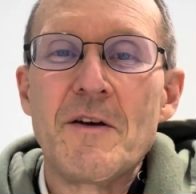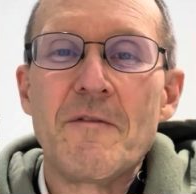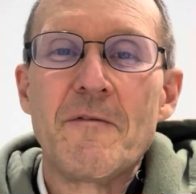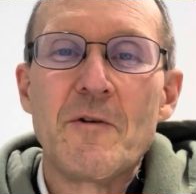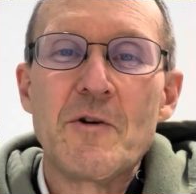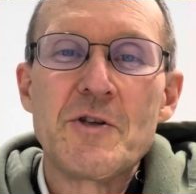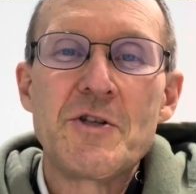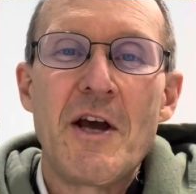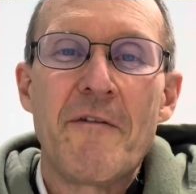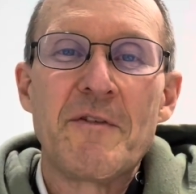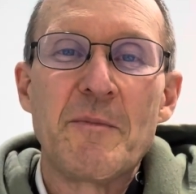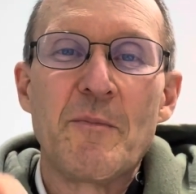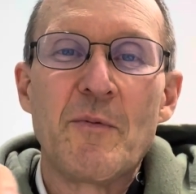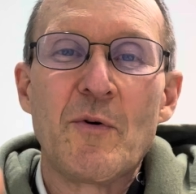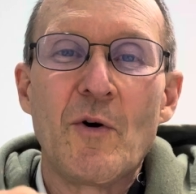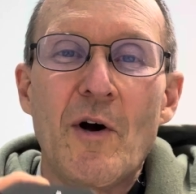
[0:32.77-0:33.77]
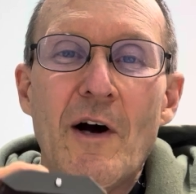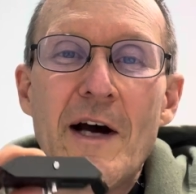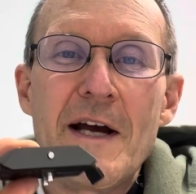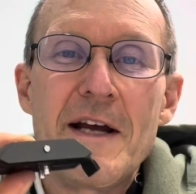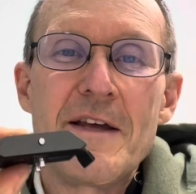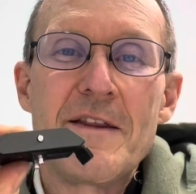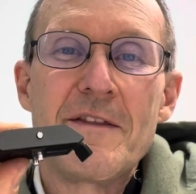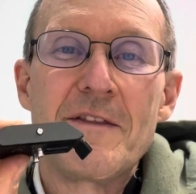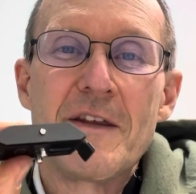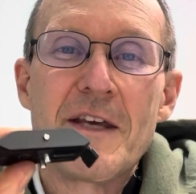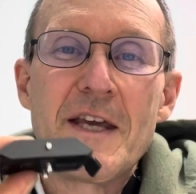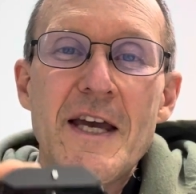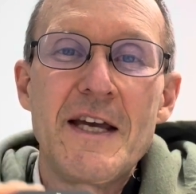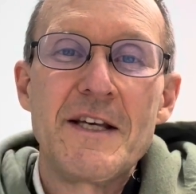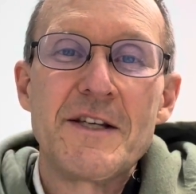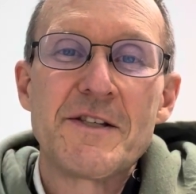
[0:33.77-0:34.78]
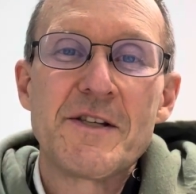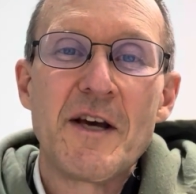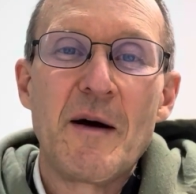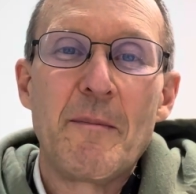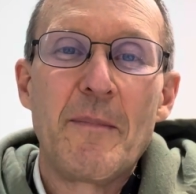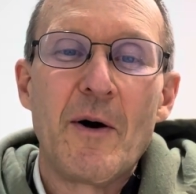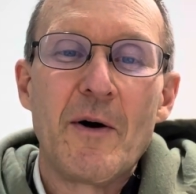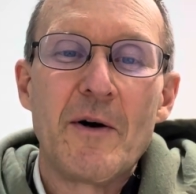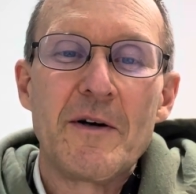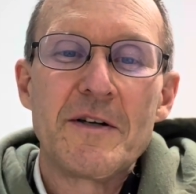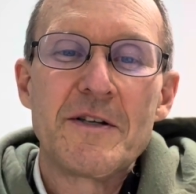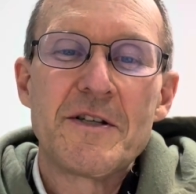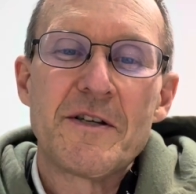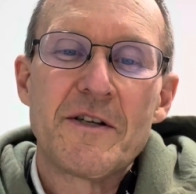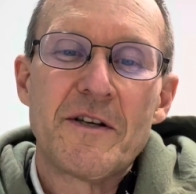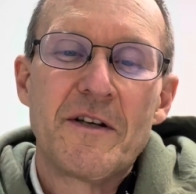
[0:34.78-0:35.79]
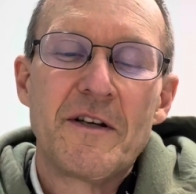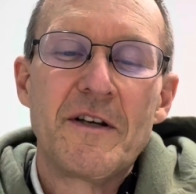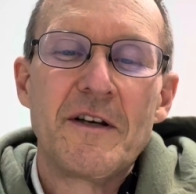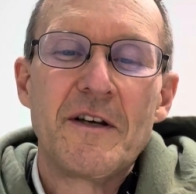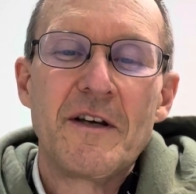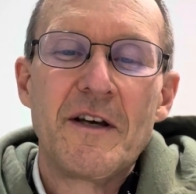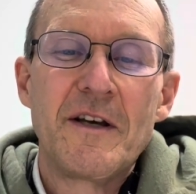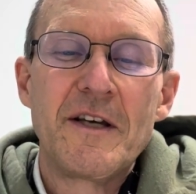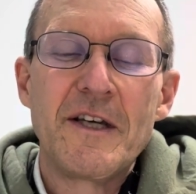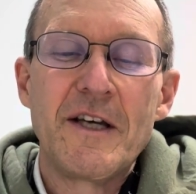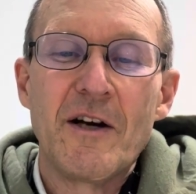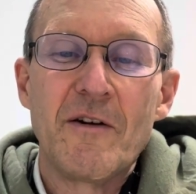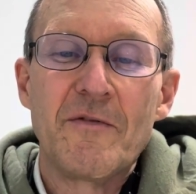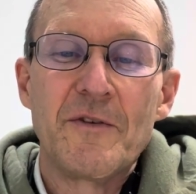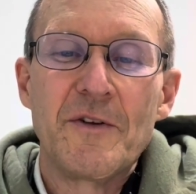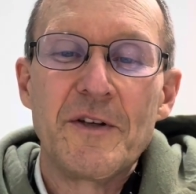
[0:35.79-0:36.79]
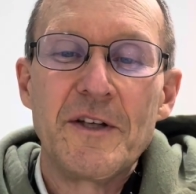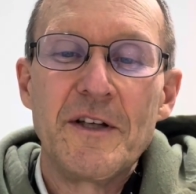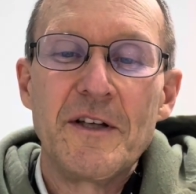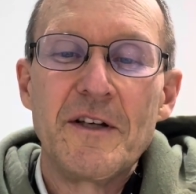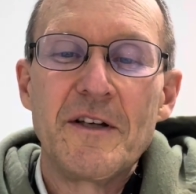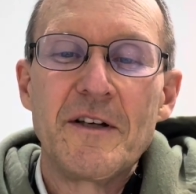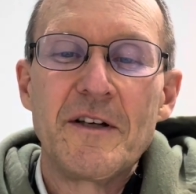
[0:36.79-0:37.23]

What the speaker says: First, you have to pry the case apart carefully.